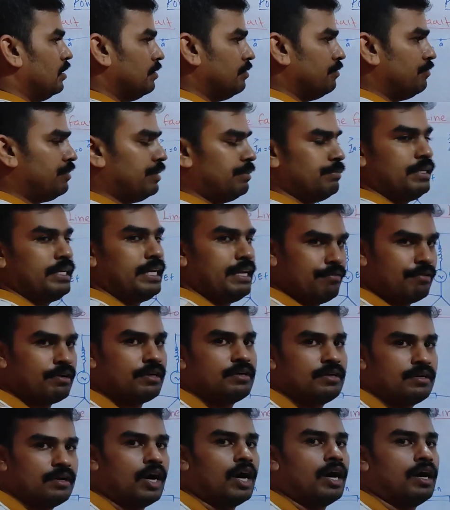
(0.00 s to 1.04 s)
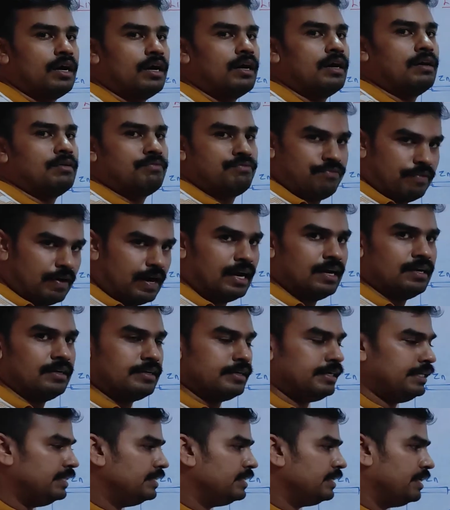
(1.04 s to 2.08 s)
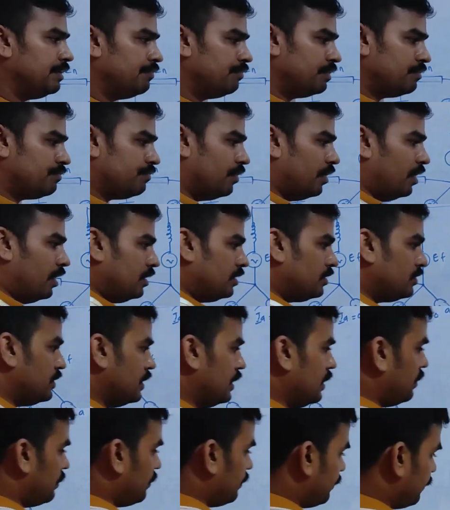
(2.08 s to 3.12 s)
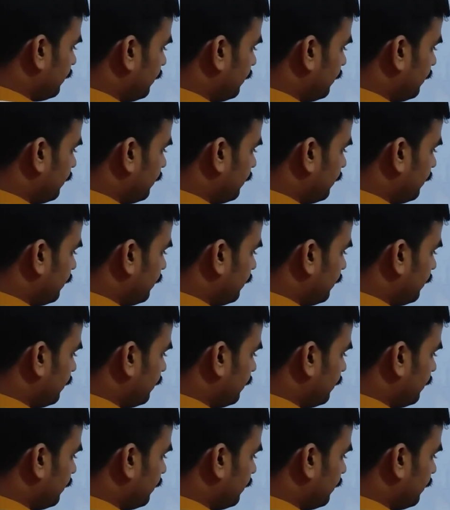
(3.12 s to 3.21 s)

From the given fault, in the given fault, see,